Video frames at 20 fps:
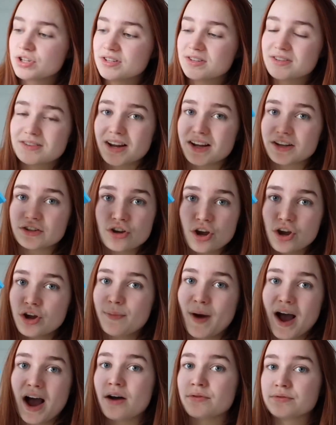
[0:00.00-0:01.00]
This is like
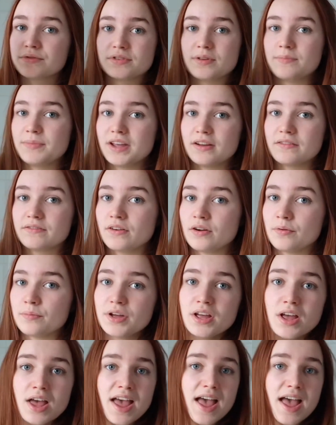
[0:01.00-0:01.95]
£2 or something from